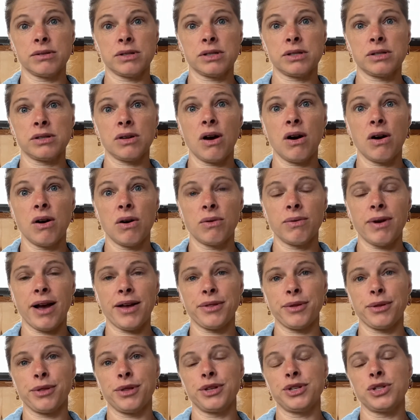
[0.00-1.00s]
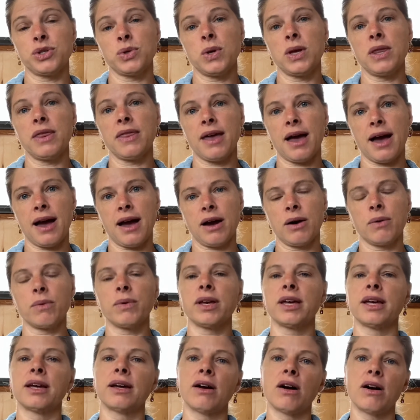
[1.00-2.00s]
So rather than doing that, we
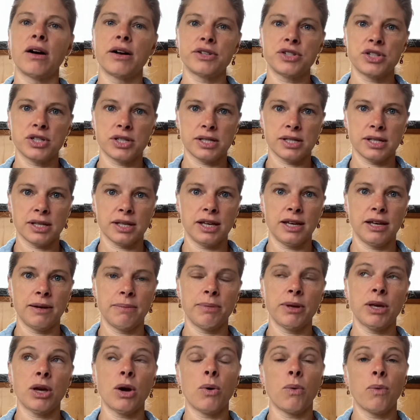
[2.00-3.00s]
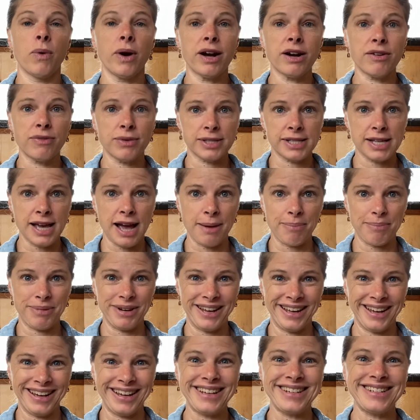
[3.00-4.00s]
can consciously be aware of what's
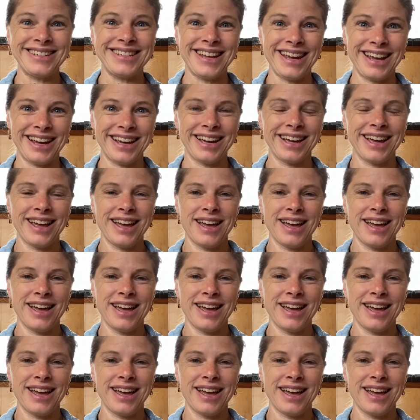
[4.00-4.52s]
happening and take